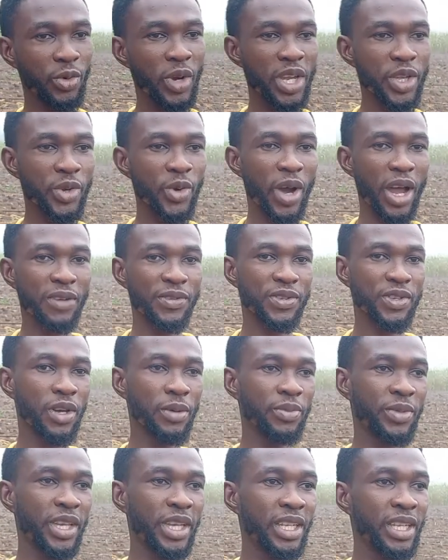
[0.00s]
When you have
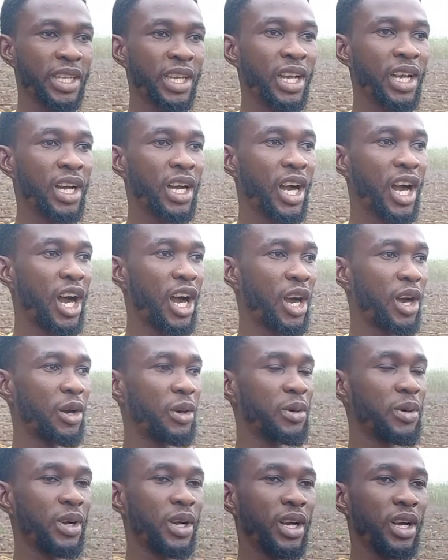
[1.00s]
something, uh,
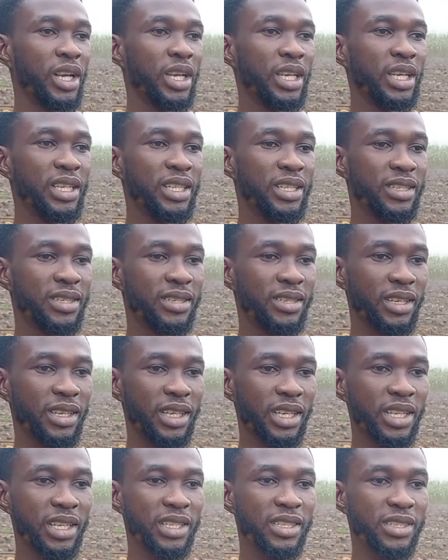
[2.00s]
it's
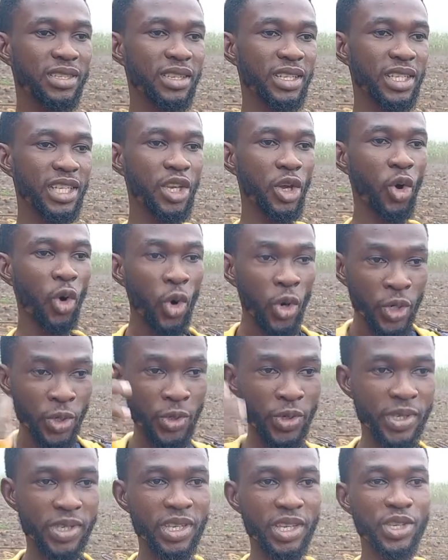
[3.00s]
the
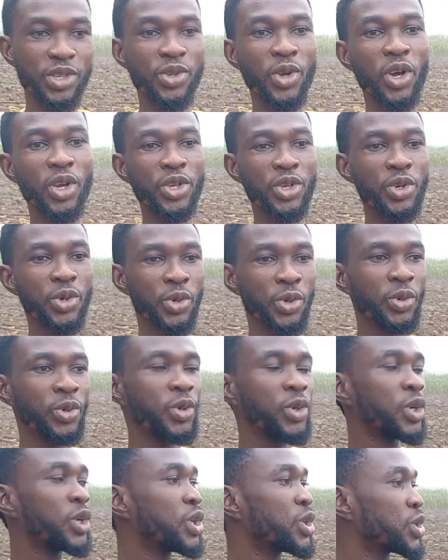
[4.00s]
onus is on you
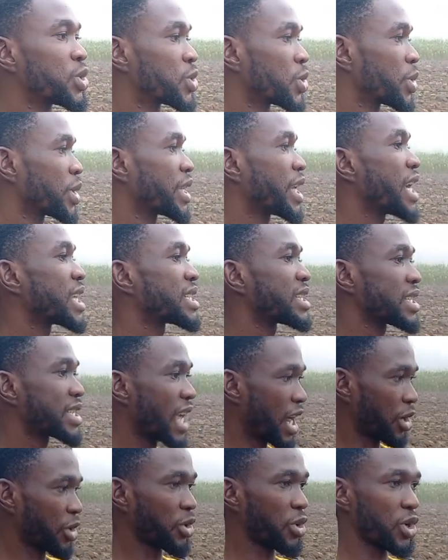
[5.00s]
to get it
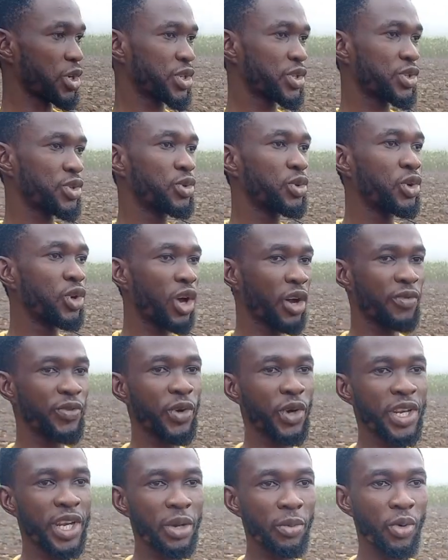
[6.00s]
across. You love
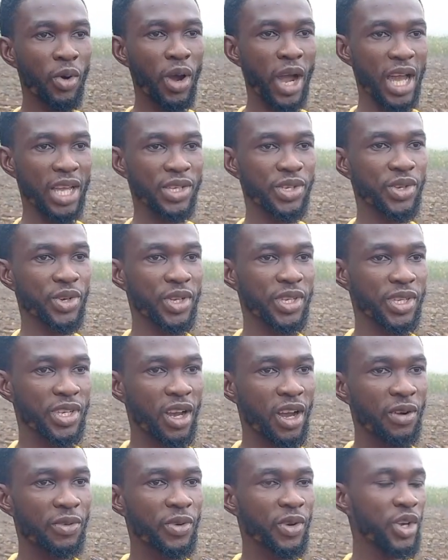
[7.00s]
your neighbor as
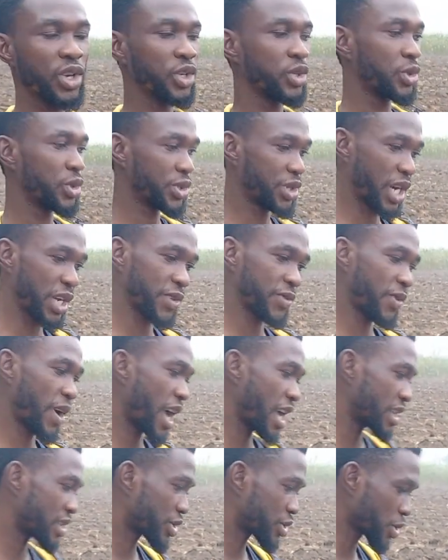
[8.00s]
yourself, you
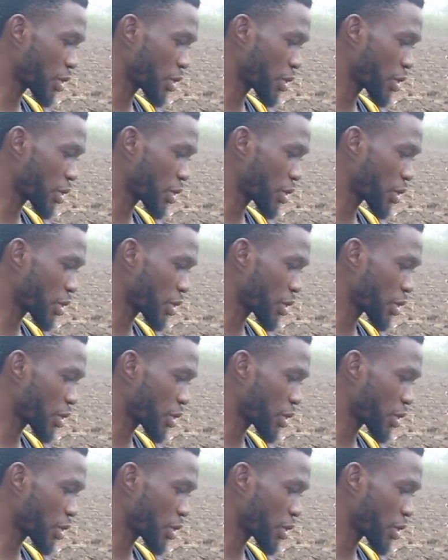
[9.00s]
transfer it.